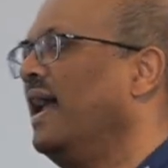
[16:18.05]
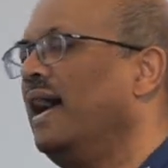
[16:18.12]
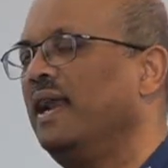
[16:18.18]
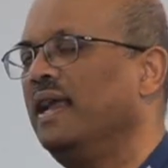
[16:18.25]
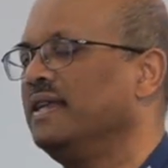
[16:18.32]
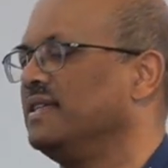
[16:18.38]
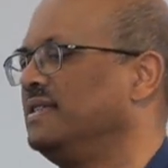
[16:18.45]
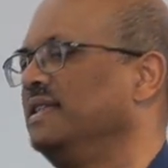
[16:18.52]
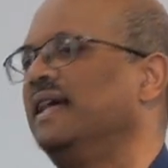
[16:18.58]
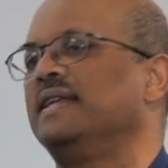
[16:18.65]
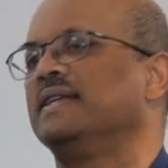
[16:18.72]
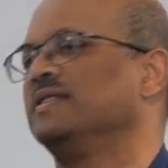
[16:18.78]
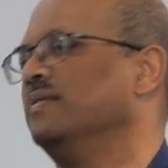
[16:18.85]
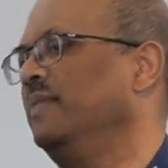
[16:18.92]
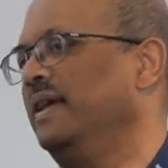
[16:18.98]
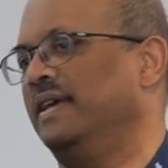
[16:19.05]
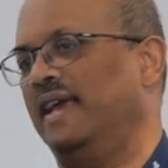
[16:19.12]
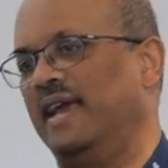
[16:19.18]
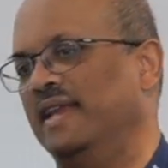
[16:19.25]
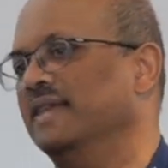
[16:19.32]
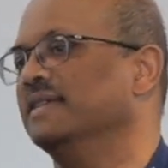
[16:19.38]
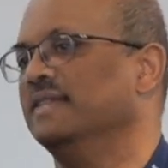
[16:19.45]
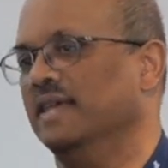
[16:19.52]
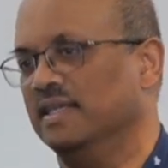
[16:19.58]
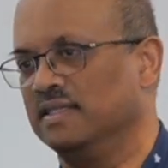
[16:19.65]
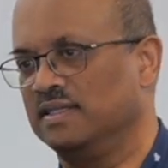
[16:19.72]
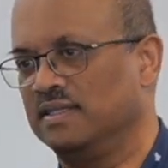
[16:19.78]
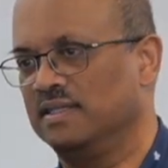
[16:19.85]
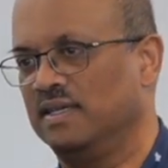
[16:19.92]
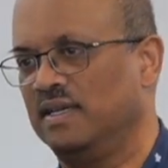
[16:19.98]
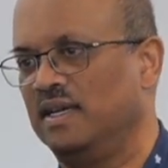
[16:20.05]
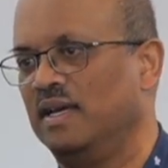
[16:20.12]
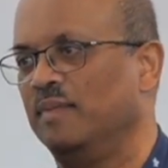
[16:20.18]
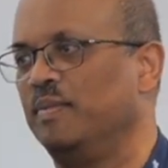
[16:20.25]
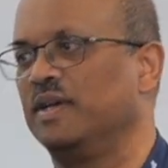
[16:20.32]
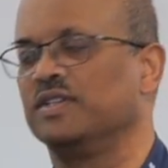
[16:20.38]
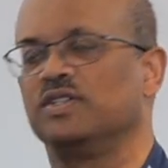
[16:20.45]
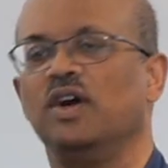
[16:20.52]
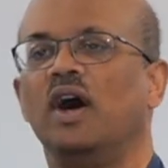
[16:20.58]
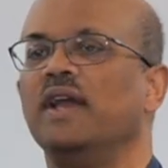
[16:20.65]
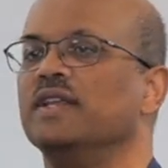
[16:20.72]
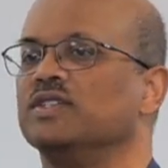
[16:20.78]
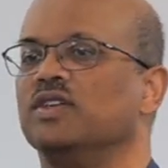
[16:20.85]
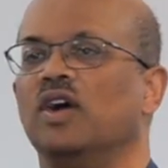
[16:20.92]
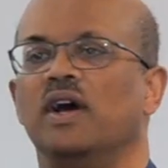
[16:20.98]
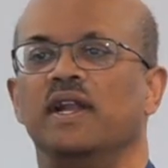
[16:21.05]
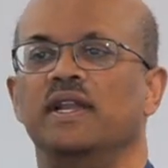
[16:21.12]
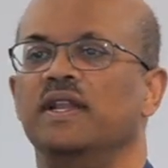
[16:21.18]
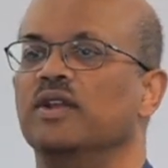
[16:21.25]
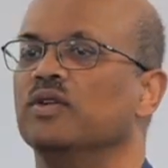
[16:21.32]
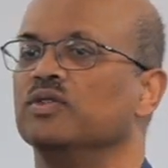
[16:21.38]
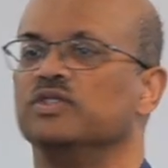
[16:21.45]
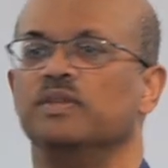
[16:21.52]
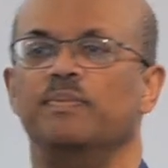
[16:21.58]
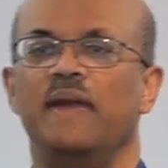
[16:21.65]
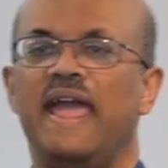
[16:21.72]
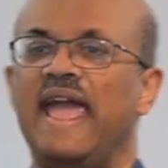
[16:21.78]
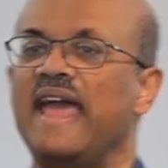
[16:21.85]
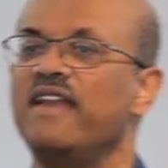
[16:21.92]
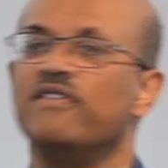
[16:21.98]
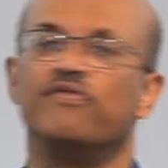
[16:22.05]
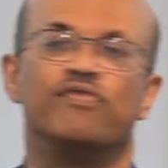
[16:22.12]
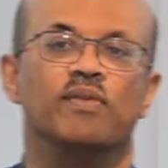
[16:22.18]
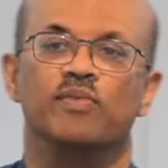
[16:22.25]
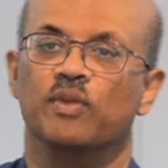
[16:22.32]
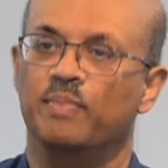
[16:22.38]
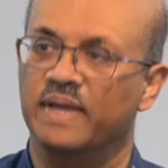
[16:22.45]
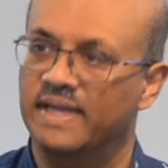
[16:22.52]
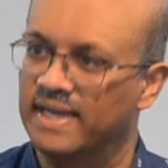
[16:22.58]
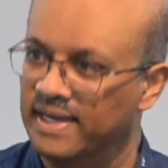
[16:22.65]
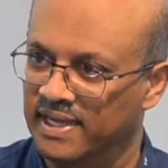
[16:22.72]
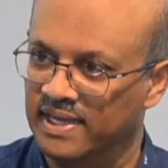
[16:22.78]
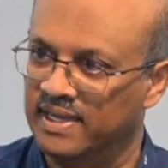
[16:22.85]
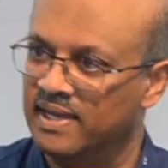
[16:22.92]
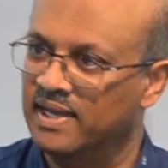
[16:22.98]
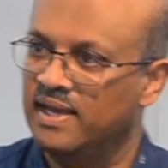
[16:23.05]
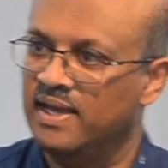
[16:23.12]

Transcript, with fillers: I'd like to say that doesn't make any sense because God is God and He knows the end from the beginning.